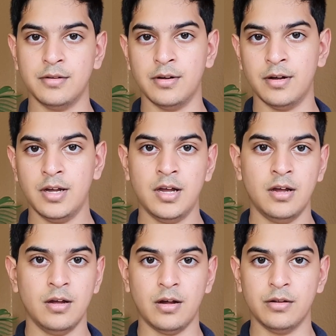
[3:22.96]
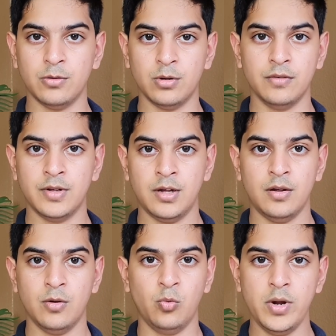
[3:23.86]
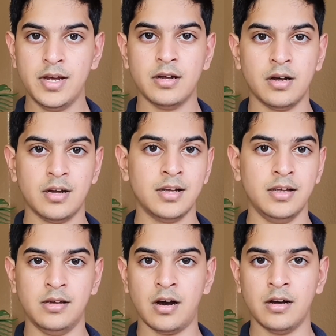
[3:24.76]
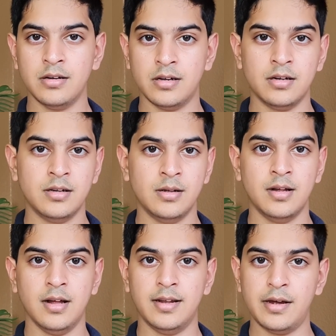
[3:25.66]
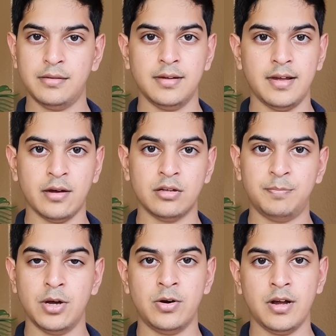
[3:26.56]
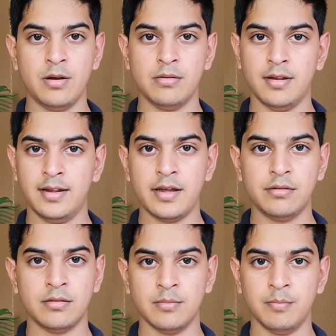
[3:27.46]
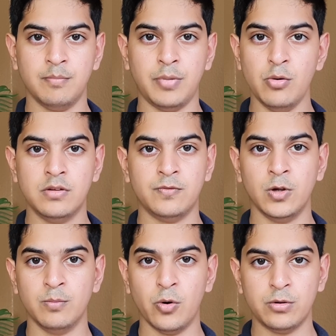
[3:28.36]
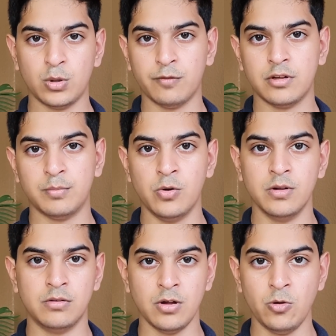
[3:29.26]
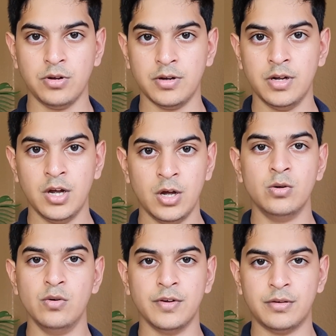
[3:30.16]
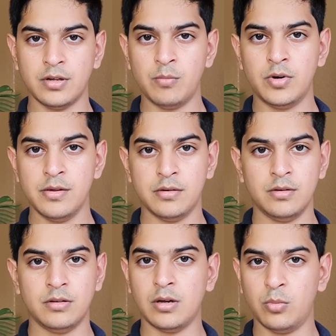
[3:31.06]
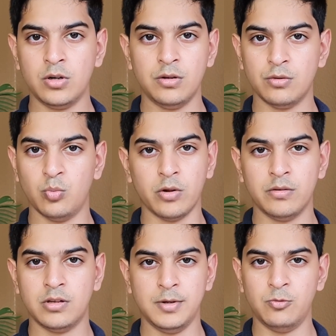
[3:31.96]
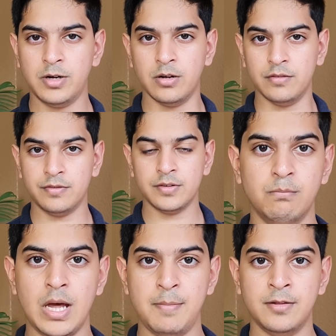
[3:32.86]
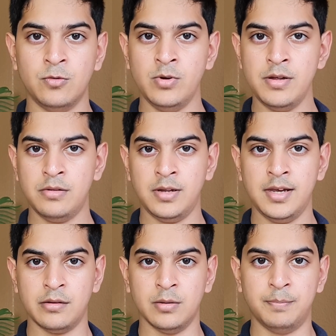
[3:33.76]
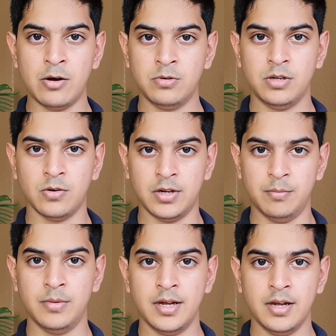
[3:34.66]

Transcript: a sort of weaker, younger, less experienced, less boastful, more soft-spoken soldier who for some reason someone just wants to be rid of. Maybe the reason he has a bounty on him